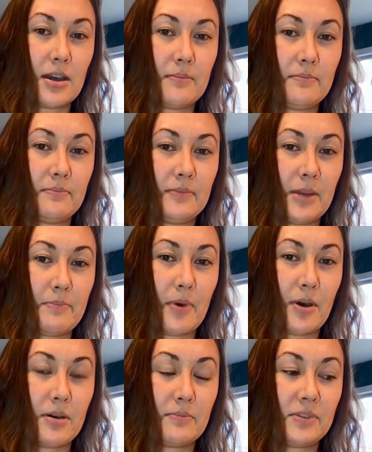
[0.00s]
lip
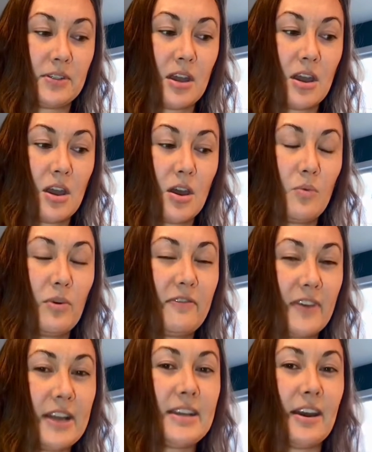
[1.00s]
balms. We'll
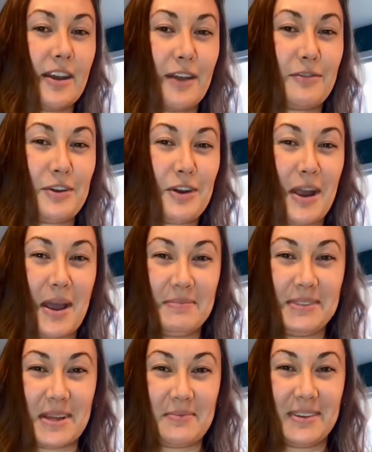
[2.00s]
find out after I'm
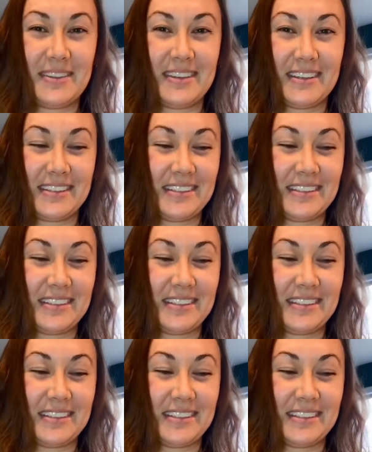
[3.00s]
done with this,